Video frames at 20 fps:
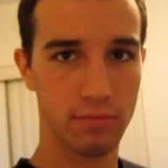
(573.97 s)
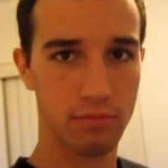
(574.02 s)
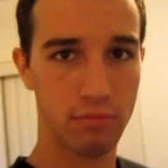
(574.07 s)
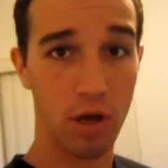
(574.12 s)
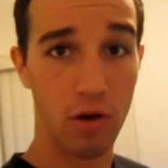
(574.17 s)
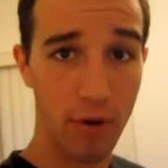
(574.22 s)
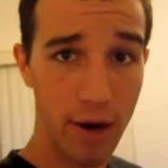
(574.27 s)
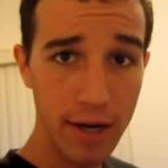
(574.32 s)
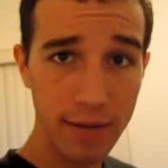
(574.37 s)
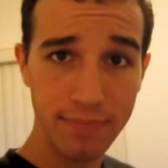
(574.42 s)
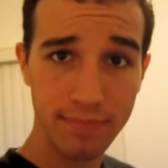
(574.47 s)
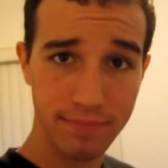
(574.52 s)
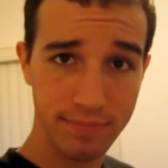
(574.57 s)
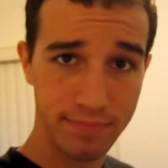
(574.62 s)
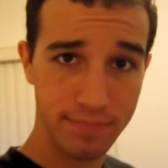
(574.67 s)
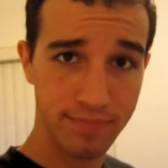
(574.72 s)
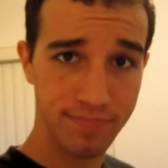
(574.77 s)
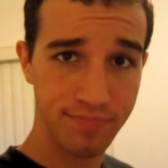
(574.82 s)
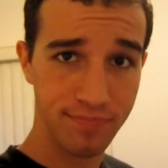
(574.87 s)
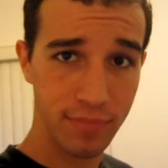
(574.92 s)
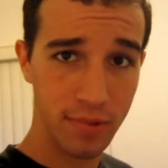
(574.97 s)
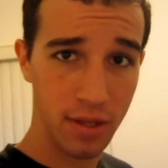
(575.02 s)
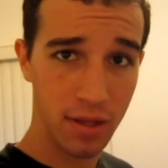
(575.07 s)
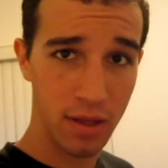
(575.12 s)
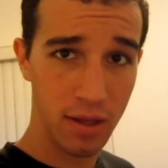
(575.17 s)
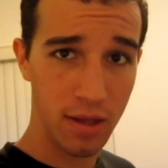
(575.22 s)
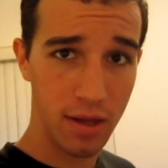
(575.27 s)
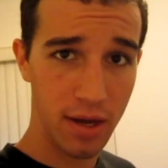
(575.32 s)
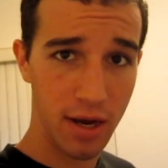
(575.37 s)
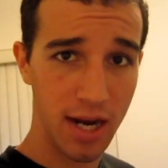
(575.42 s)
Alright?
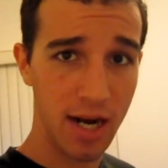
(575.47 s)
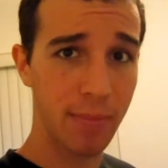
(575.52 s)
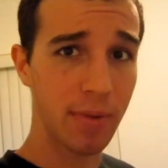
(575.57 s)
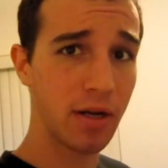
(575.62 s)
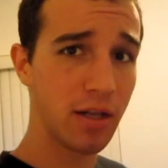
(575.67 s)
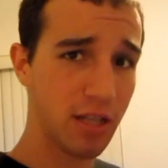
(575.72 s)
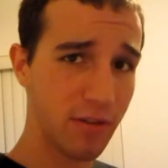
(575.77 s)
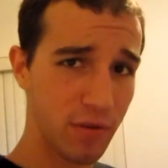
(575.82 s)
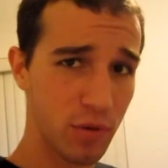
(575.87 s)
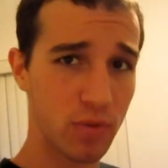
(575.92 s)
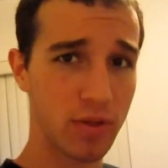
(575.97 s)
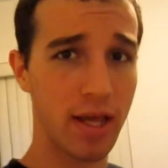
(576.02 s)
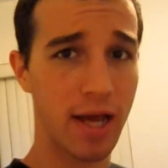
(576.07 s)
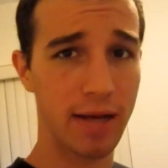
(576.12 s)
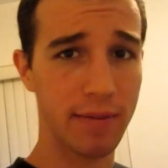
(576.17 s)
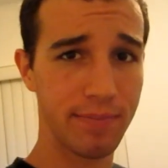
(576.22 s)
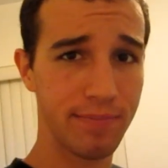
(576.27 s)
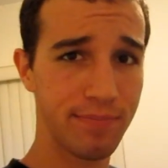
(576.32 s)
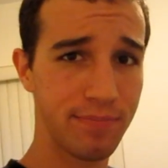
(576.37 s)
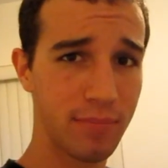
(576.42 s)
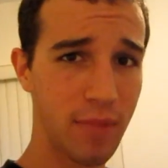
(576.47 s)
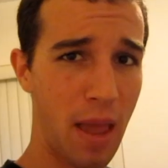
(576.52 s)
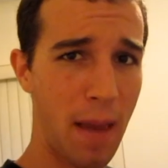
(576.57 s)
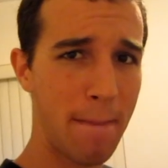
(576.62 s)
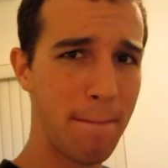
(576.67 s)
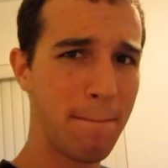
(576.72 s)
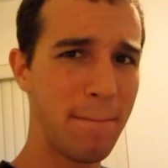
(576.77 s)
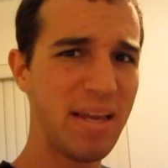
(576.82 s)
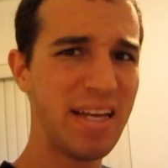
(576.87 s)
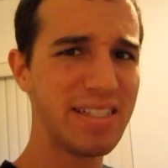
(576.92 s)
And I'm going to leave you with that.
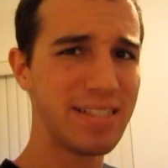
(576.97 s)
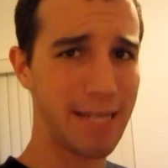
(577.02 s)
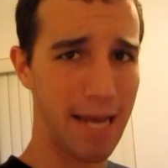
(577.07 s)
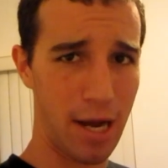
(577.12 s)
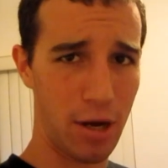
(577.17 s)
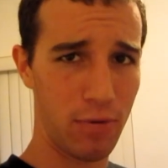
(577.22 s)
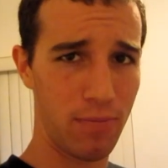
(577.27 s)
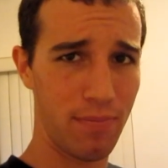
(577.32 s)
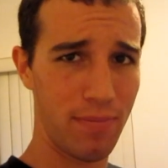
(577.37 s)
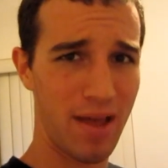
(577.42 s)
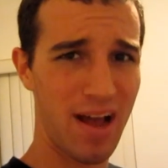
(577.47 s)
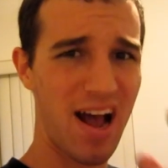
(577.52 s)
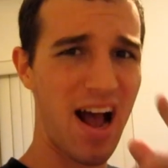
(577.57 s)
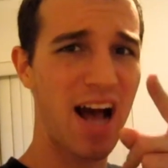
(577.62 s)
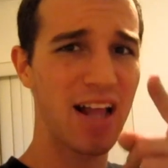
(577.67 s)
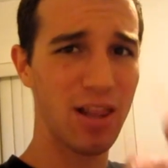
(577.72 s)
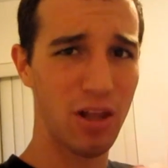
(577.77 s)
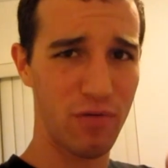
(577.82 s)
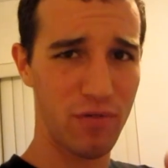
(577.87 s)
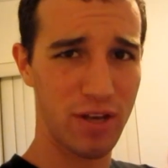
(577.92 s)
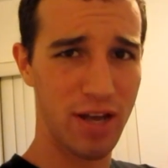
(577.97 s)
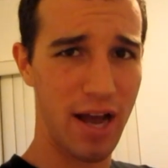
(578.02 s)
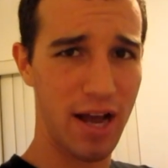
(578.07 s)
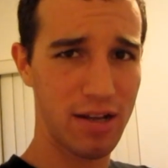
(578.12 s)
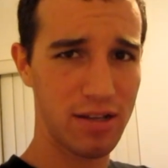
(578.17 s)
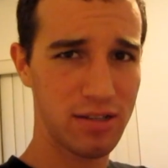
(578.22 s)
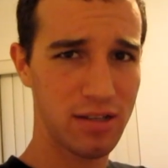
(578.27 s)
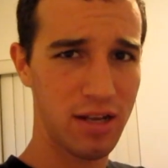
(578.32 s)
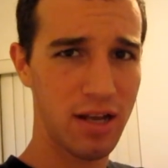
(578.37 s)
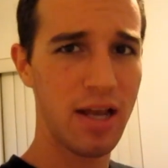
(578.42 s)
Peace out. I love you
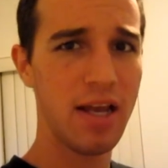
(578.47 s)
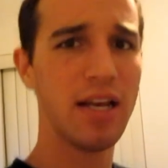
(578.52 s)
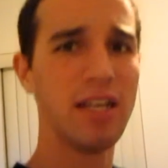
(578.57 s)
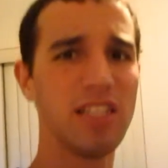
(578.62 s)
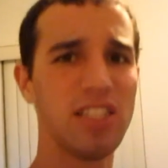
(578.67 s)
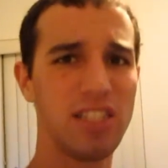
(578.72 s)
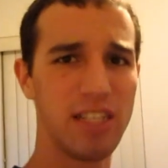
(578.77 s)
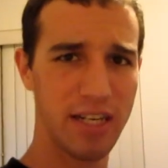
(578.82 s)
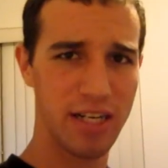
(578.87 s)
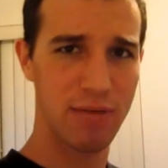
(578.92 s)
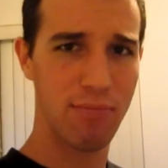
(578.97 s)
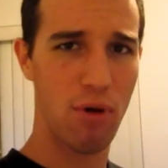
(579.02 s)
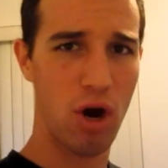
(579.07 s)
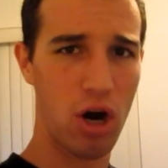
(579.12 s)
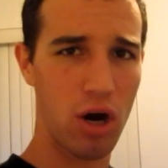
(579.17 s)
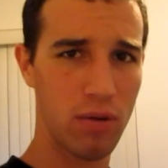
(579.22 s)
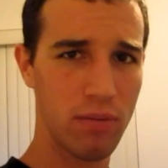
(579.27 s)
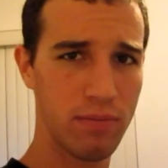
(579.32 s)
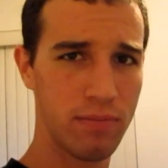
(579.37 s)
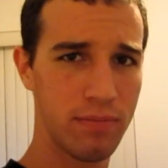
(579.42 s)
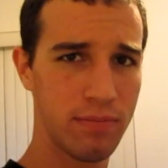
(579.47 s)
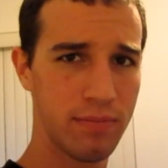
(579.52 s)
guys. See you tomorrow.